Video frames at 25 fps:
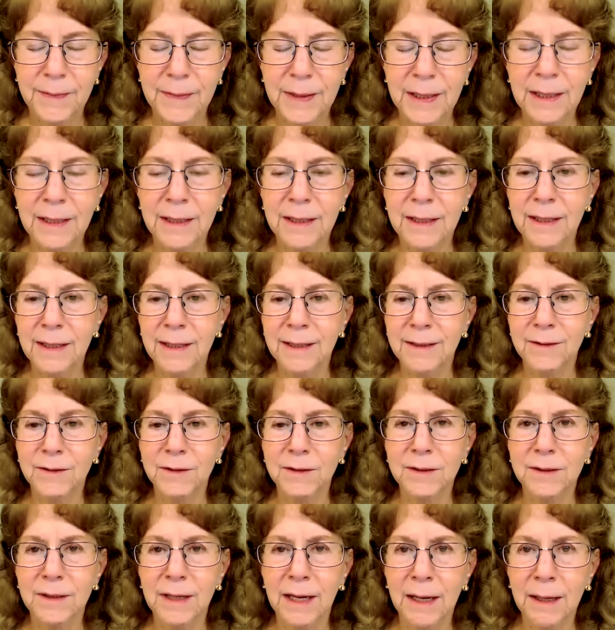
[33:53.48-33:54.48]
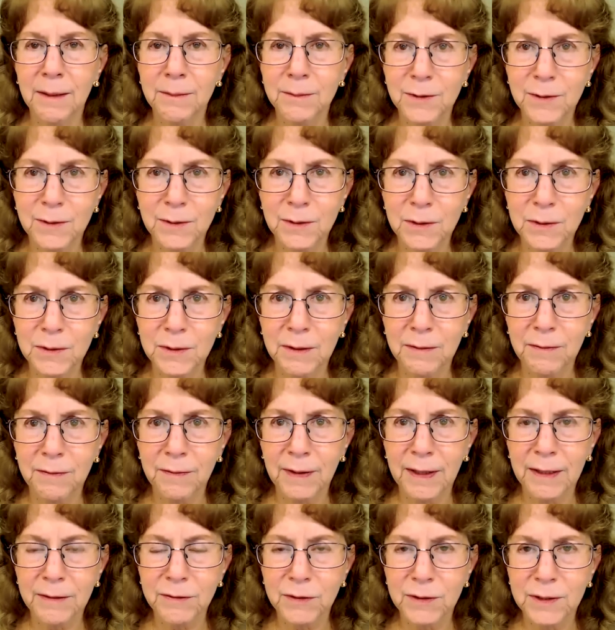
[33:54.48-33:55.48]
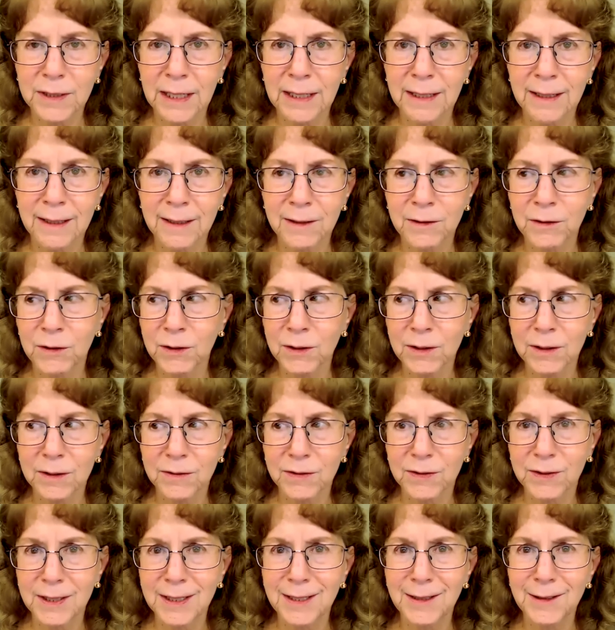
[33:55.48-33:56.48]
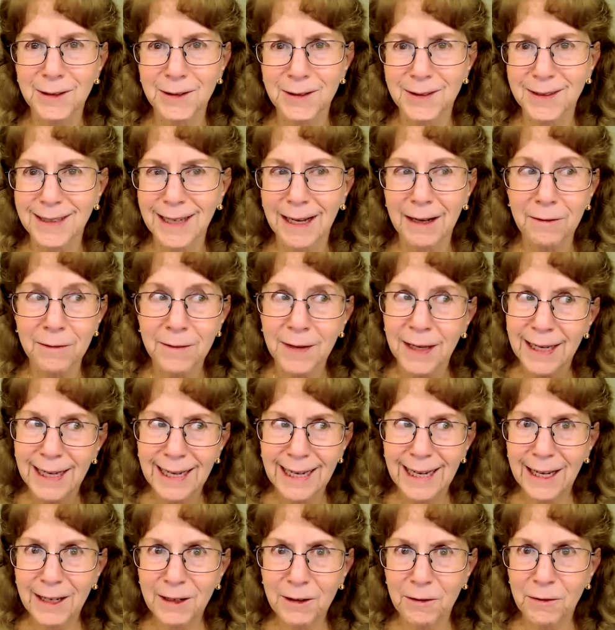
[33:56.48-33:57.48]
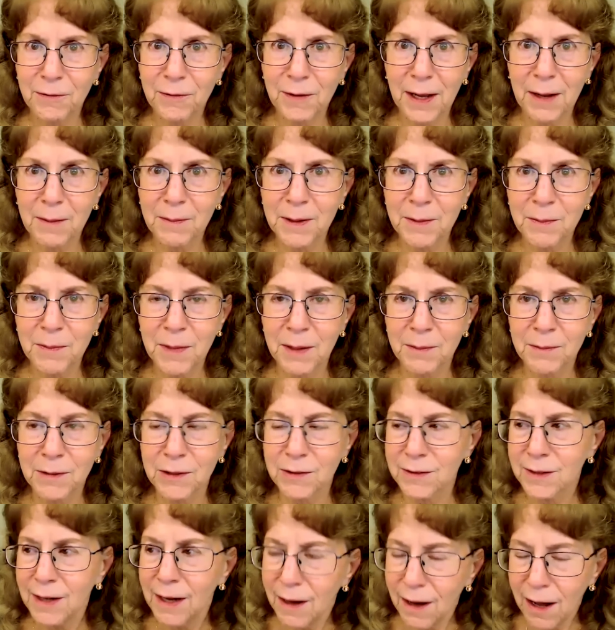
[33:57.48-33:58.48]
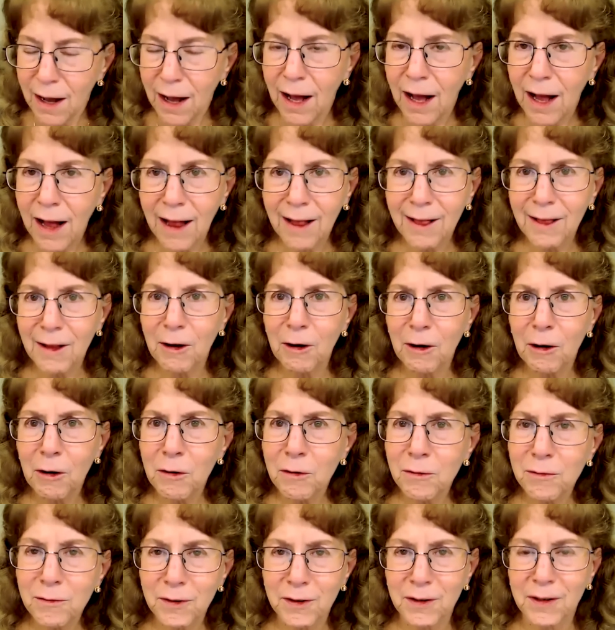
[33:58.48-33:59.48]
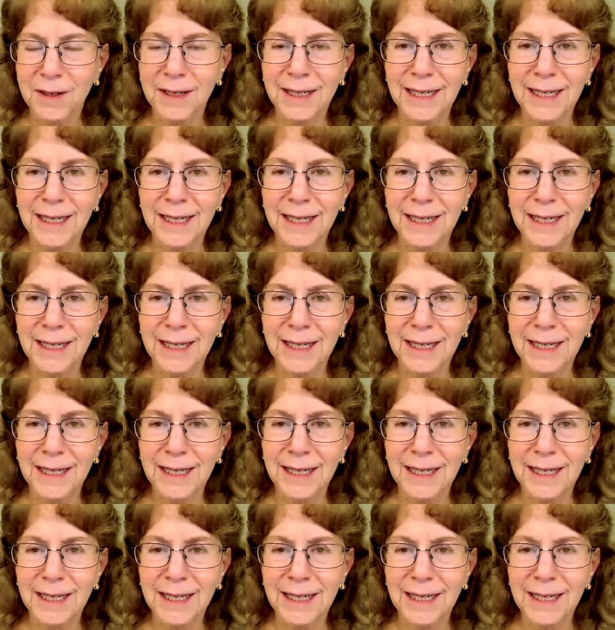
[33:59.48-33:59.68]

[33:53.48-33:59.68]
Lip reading: It is absolutely fascinating, and you're going to see yourself and your family members all over